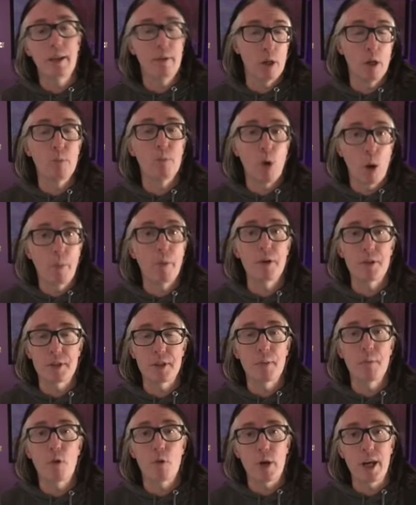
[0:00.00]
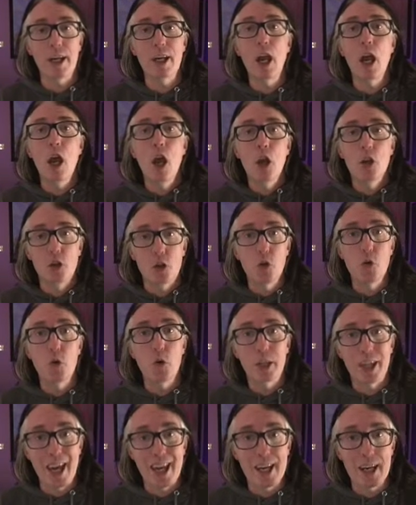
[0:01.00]
proper submarine to
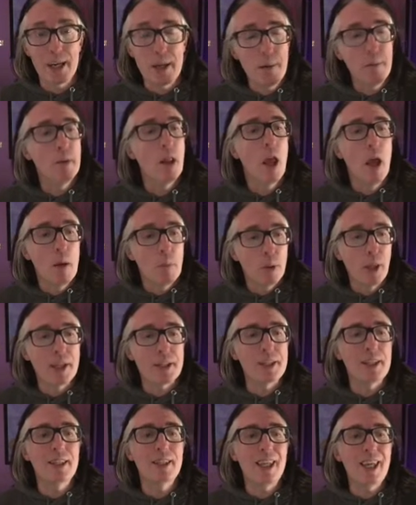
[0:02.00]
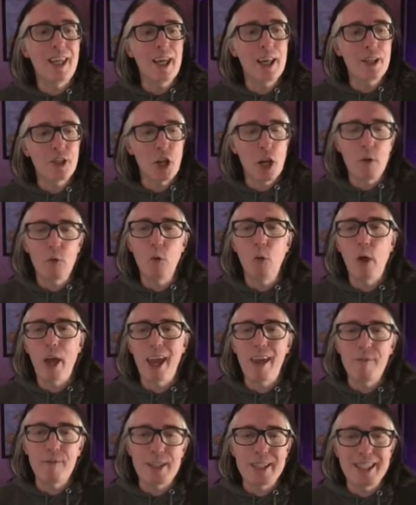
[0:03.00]
get in. Plus, the general
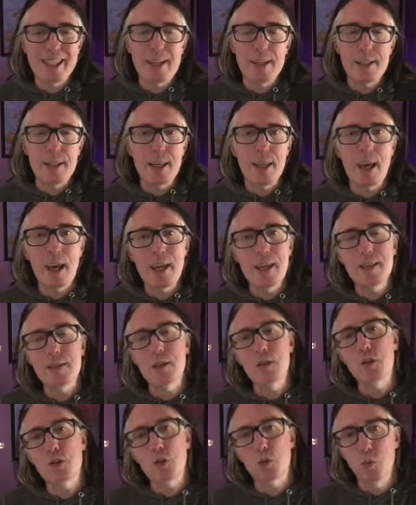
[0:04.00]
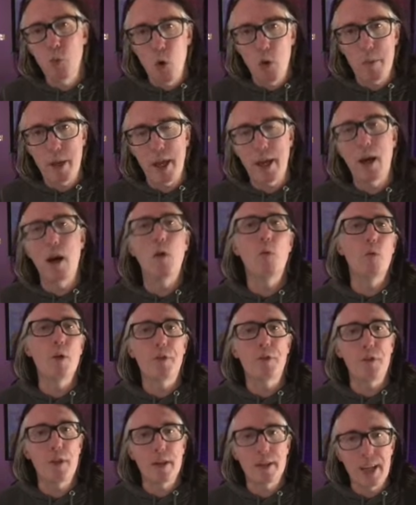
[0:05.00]
vicinity is swarming
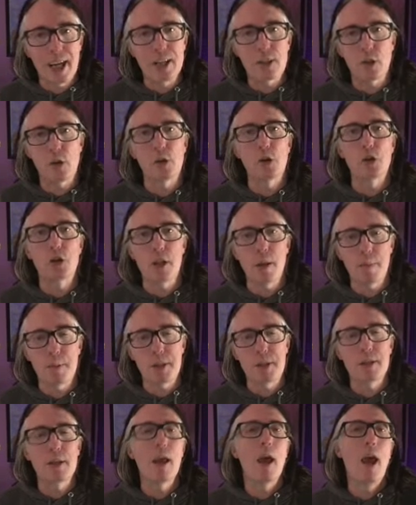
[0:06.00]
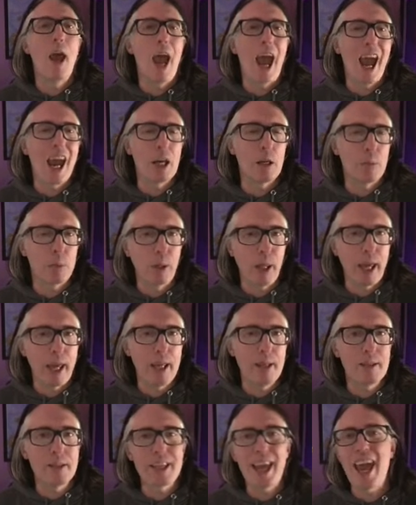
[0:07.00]
with NATO ships and
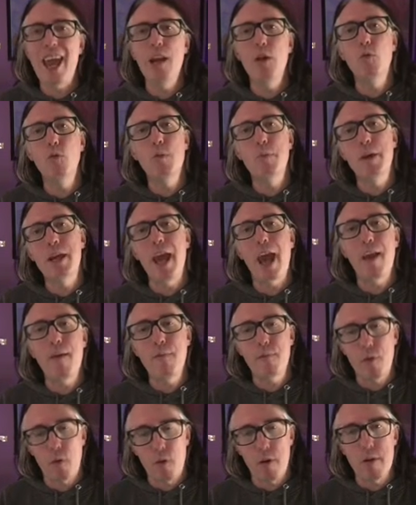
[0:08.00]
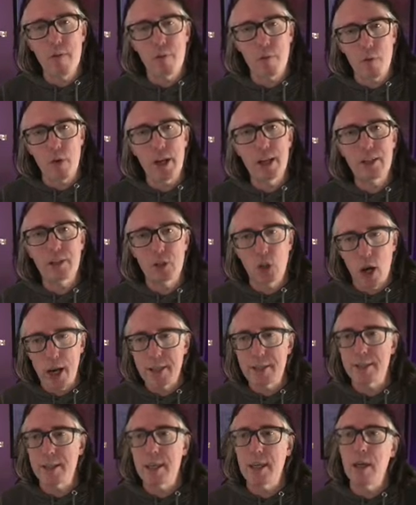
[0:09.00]
planes, and it would be a very, very
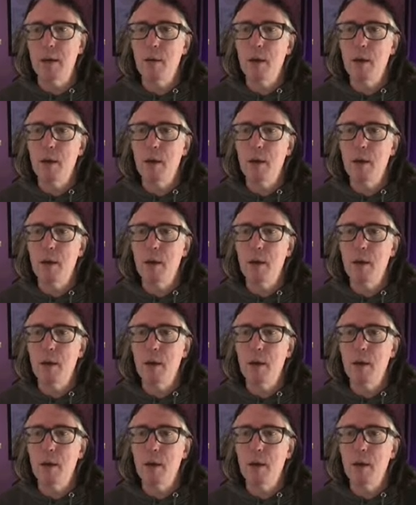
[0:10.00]
dicey